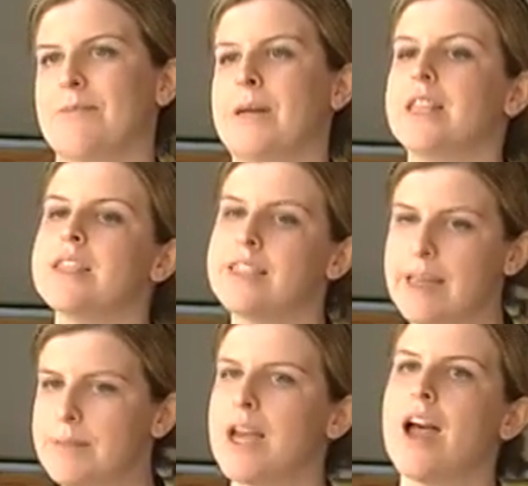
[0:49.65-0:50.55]
But at the
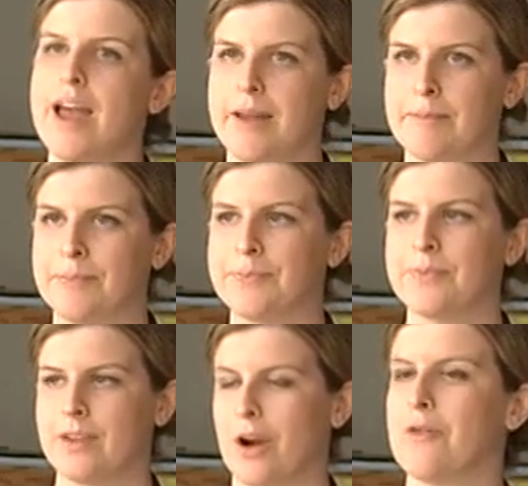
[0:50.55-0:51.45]
same time,
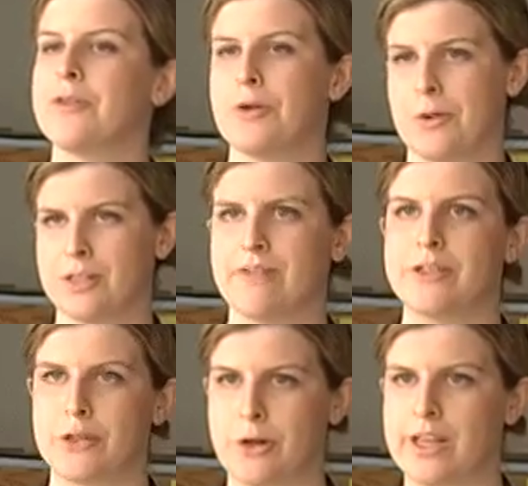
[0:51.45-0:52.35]
over the course of
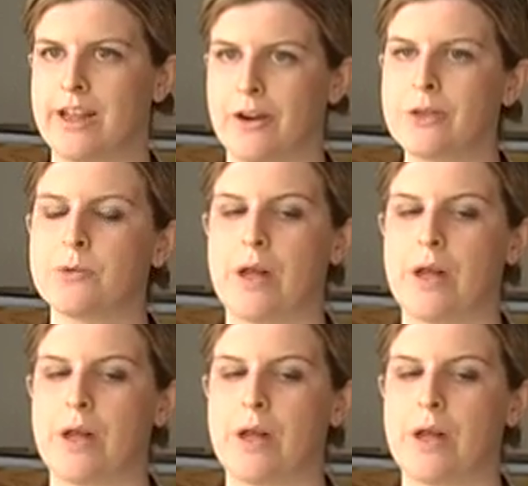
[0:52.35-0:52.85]
these 30 years,